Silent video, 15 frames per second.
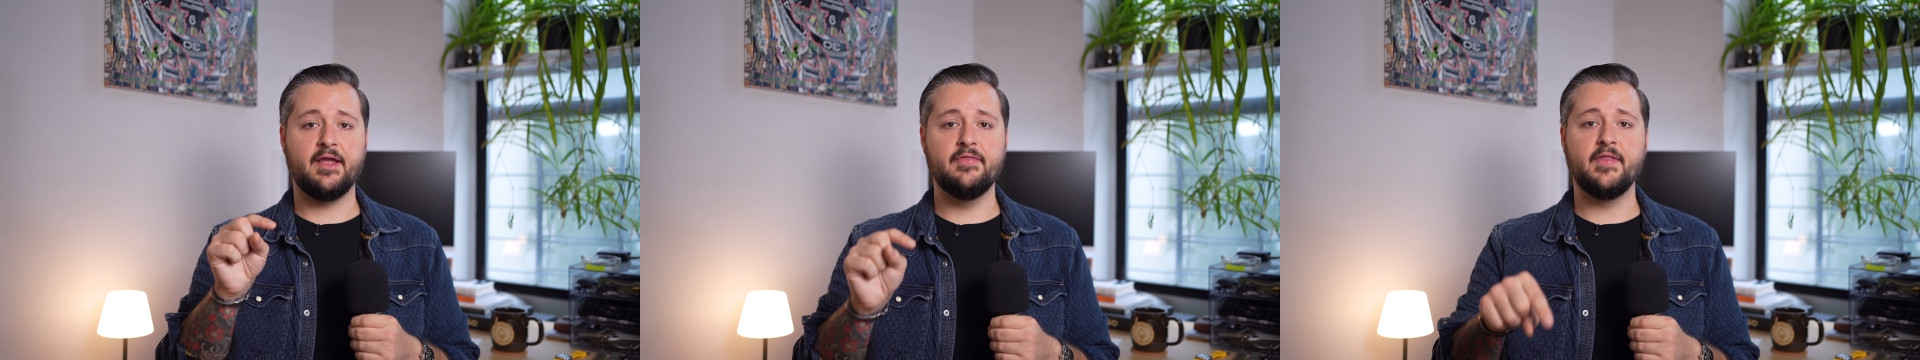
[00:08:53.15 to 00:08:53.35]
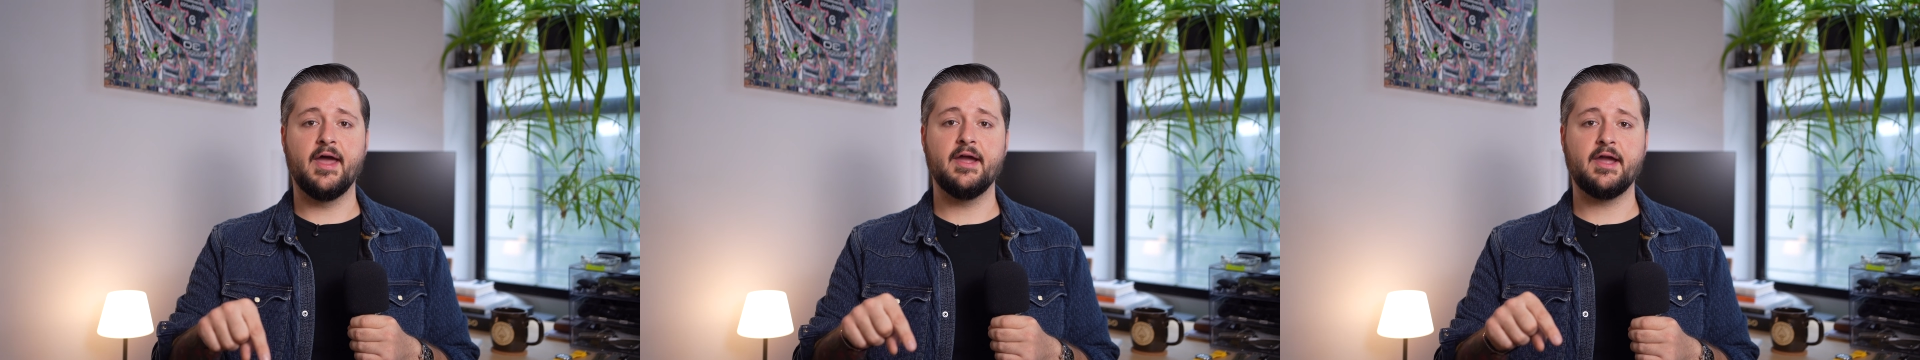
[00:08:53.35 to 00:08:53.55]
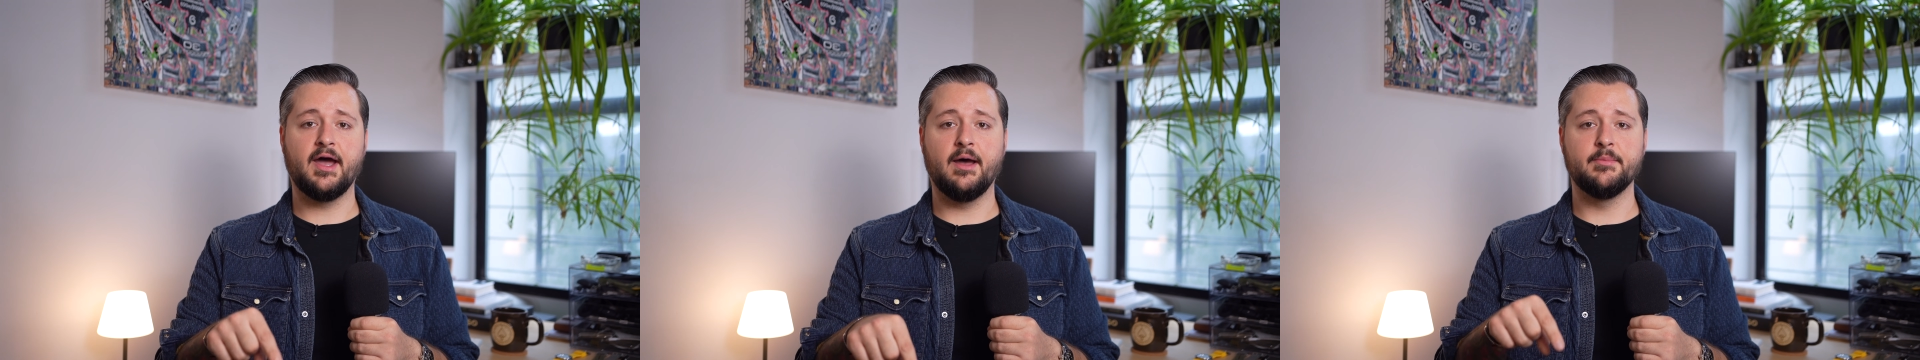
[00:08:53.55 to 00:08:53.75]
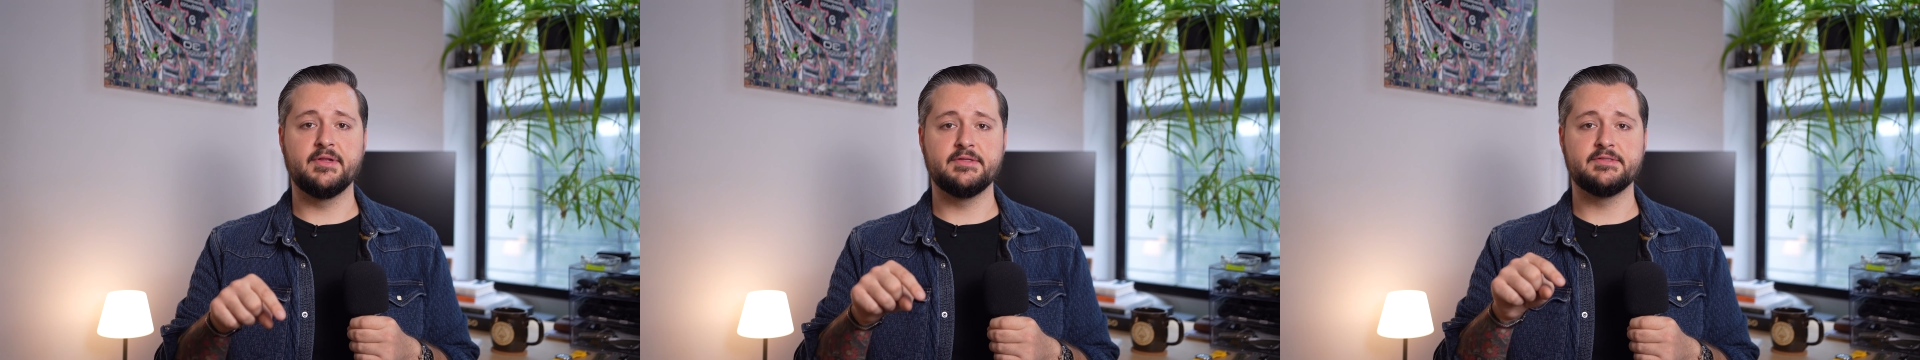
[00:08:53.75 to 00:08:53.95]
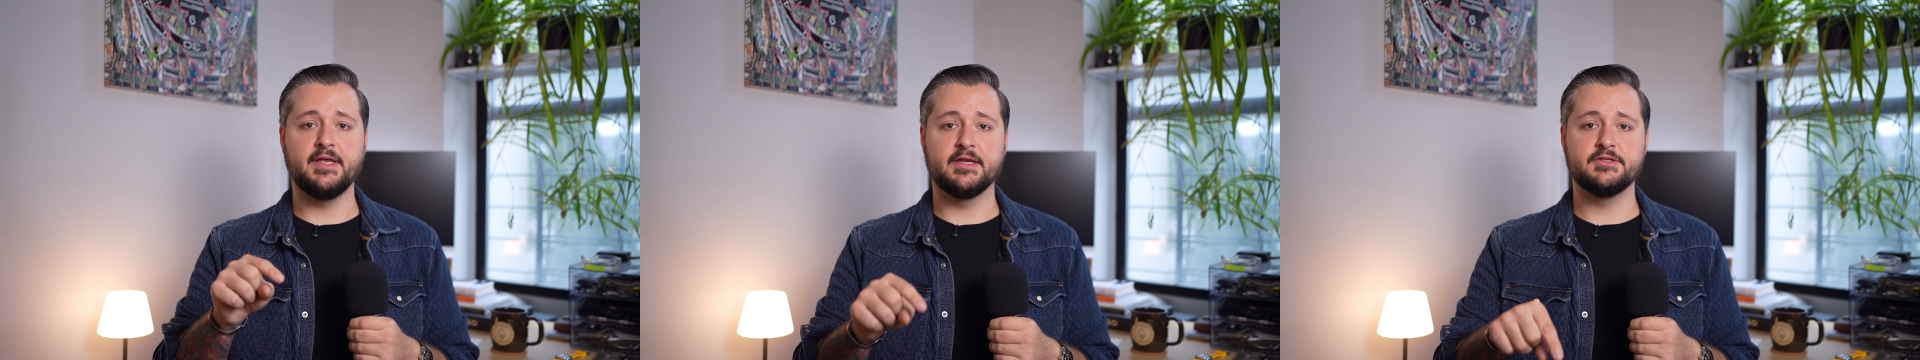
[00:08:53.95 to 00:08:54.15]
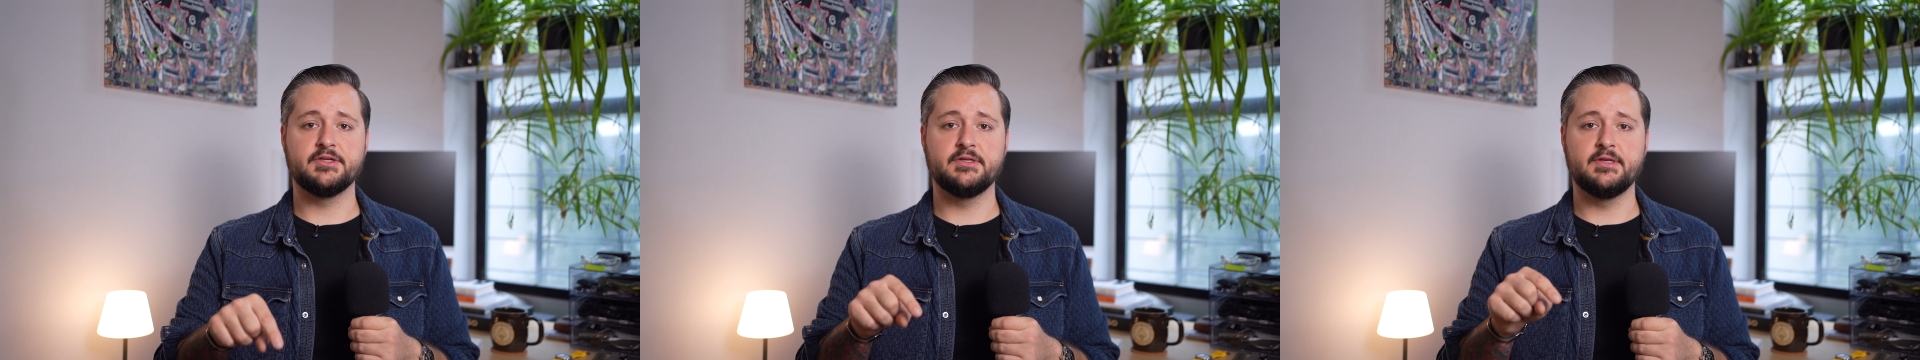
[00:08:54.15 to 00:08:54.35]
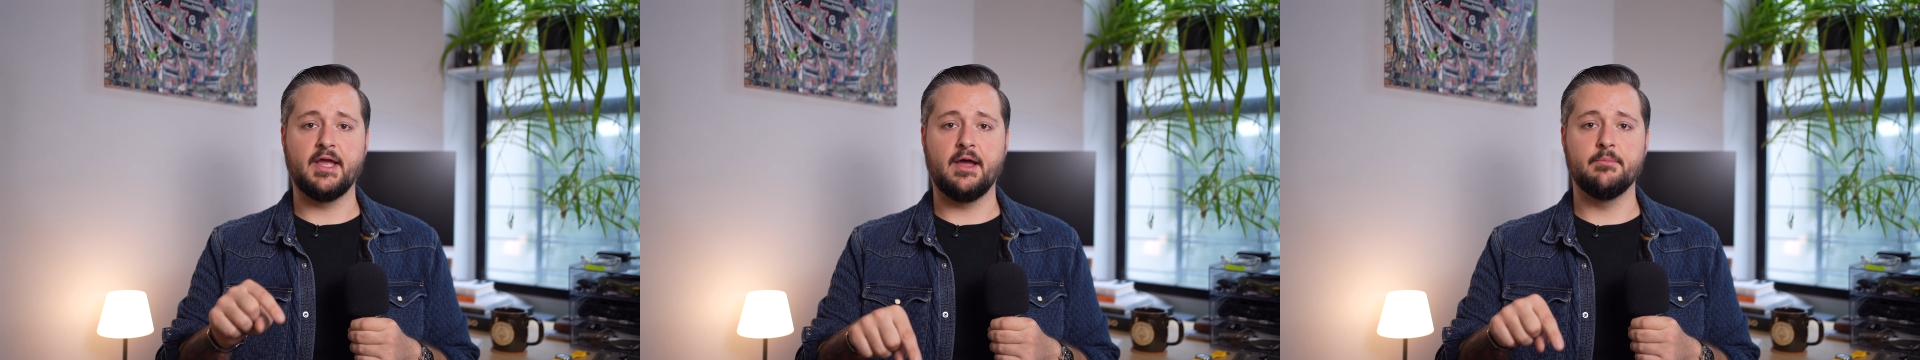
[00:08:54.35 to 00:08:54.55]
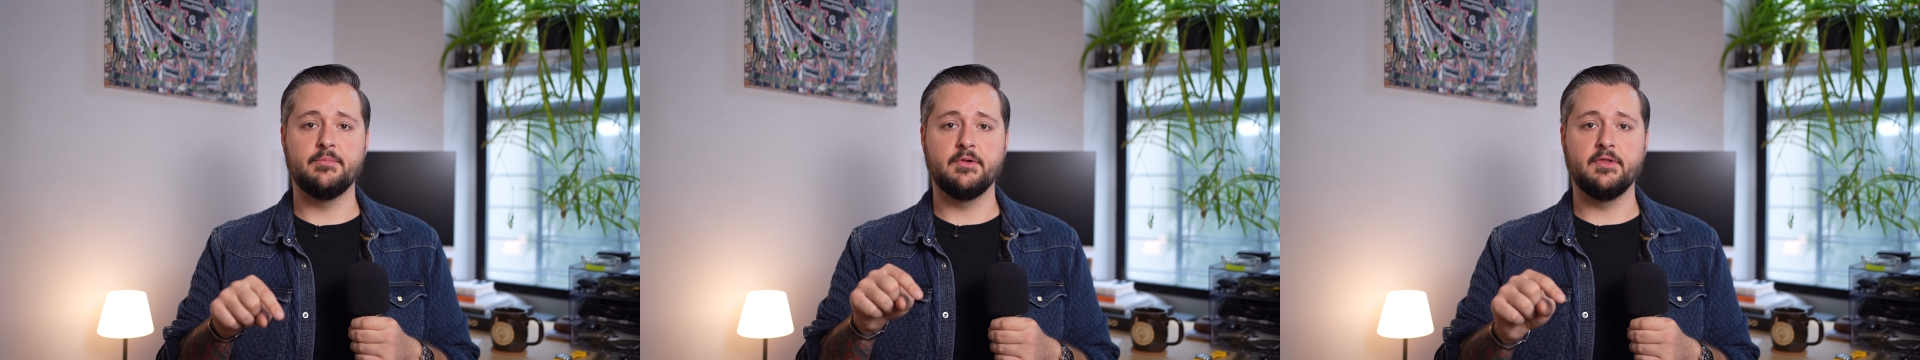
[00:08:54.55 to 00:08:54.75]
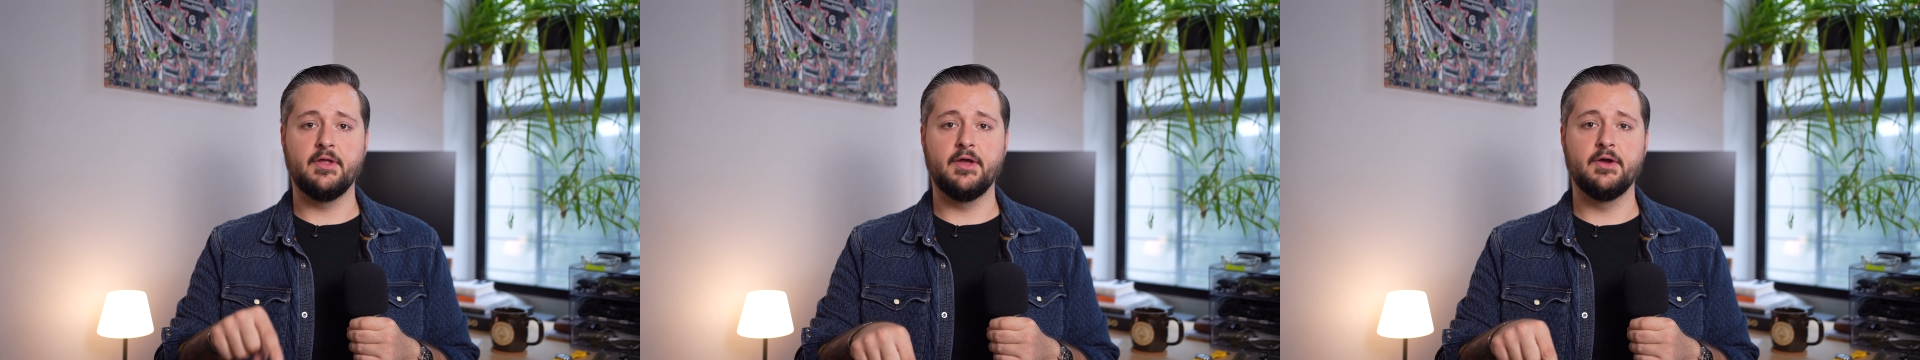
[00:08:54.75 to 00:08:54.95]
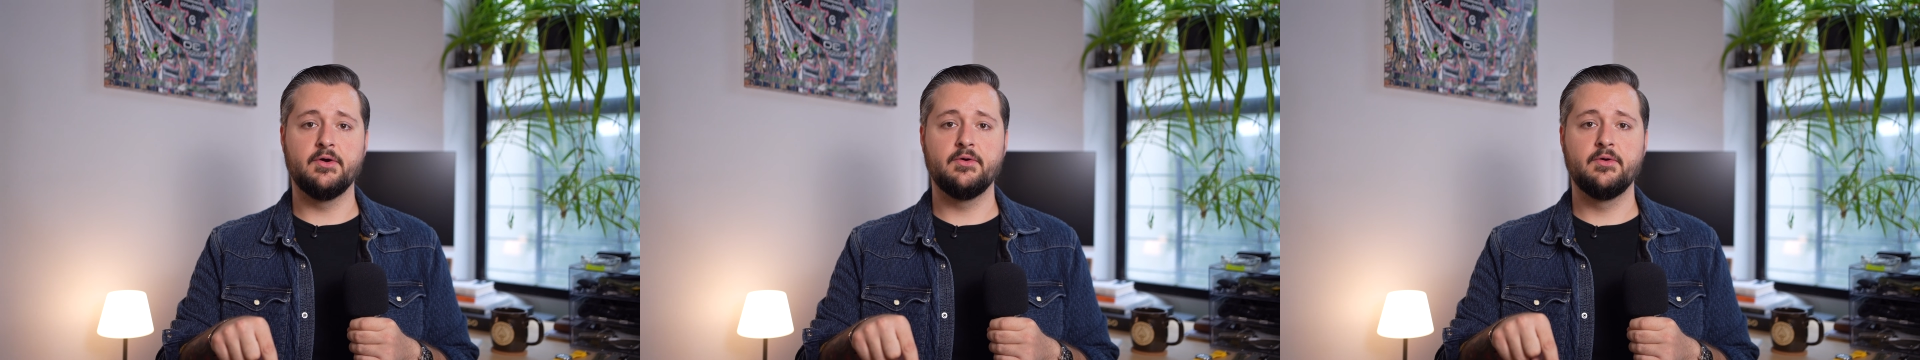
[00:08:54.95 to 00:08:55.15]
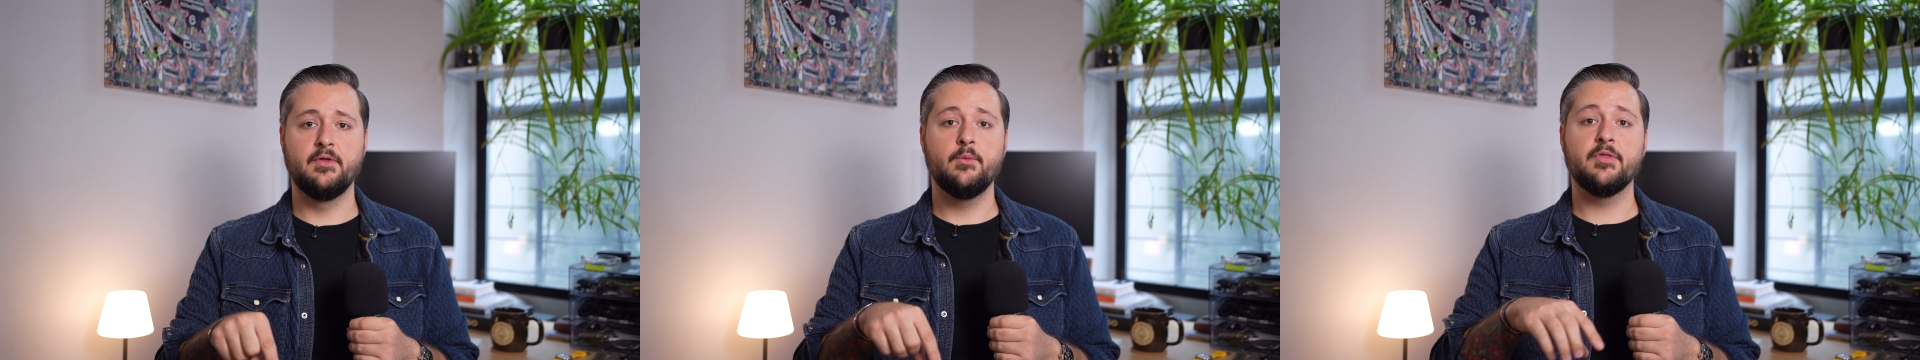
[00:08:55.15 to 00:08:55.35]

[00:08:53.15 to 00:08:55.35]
in that comment section down below.